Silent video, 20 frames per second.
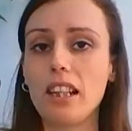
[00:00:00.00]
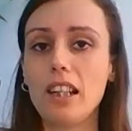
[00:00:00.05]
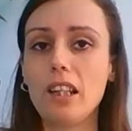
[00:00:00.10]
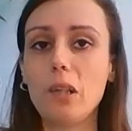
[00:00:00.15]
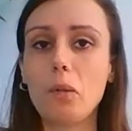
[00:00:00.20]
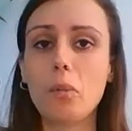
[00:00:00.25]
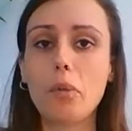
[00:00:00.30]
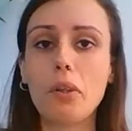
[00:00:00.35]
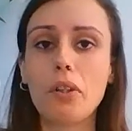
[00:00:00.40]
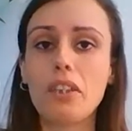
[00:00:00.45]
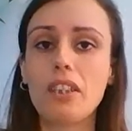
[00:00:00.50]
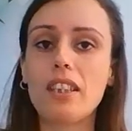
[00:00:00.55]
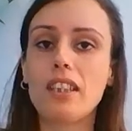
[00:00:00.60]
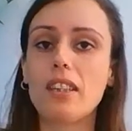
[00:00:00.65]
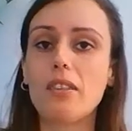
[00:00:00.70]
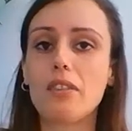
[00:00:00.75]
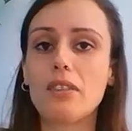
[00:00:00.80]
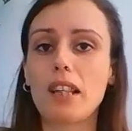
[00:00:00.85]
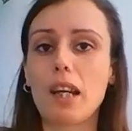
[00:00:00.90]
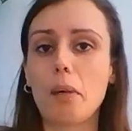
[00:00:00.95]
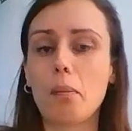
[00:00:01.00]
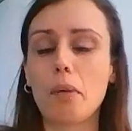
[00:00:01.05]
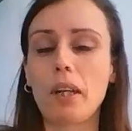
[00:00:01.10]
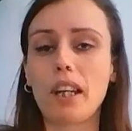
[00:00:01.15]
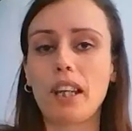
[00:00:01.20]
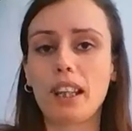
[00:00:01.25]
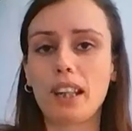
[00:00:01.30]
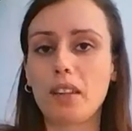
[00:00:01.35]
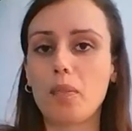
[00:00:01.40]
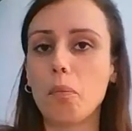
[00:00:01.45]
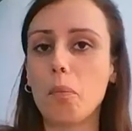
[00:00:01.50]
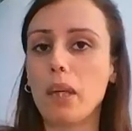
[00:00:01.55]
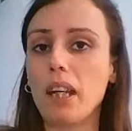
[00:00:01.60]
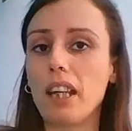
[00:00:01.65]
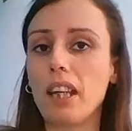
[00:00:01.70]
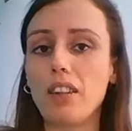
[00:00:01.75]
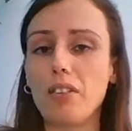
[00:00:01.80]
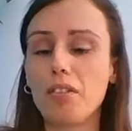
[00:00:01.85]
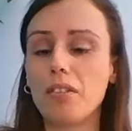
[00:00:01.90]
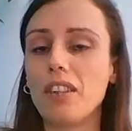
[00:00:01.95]
Positive tapping can be
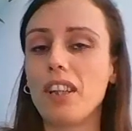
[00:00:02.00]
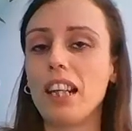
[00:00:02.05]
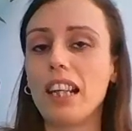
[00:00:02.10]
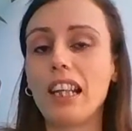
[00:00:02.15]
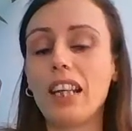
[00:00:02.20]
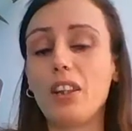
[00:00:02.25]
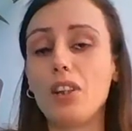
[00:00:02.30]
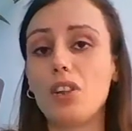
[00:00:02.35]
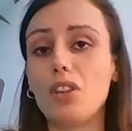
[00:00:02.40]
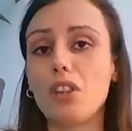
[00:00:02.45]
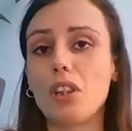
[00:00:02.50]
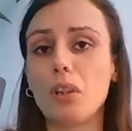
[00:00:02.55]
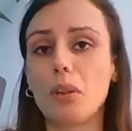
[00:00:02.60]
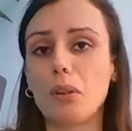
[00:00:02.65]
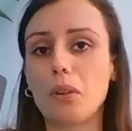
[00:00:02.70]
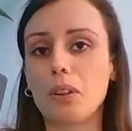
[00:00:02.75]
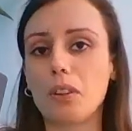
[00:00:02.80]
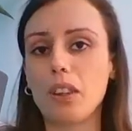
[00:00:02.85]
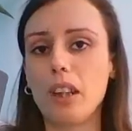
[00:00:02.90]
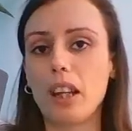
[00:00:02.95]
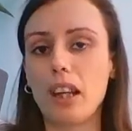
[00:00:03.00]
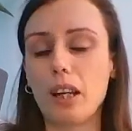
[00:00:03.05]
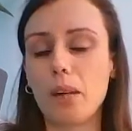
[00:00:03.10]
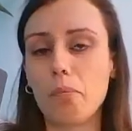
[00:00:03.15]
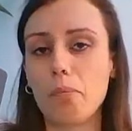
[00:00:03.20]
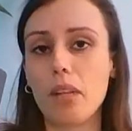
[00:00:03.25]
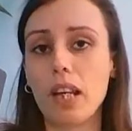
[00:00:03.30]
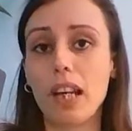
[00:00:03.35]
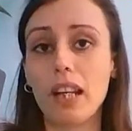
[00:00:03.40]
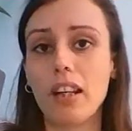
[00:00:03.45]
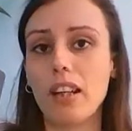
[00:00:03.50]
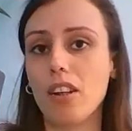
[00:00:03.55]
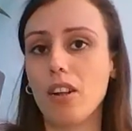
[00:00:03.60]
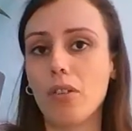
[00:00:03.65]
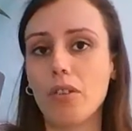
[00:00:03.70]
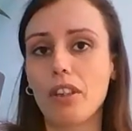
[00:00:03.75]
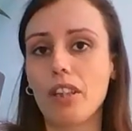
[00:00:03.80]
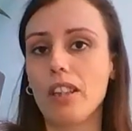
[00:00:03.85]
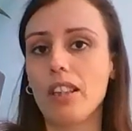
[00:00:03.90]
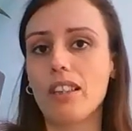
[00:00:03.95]
a really good tool in and of
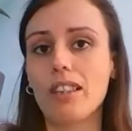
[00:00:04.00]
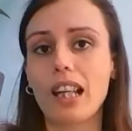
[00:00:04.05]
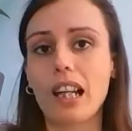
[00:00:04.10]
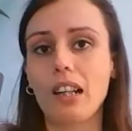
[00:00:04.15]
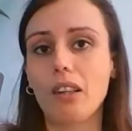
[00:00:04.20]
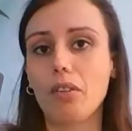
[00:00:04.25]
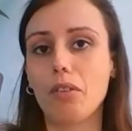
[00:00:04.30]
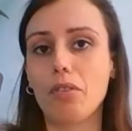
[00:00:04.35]
itself.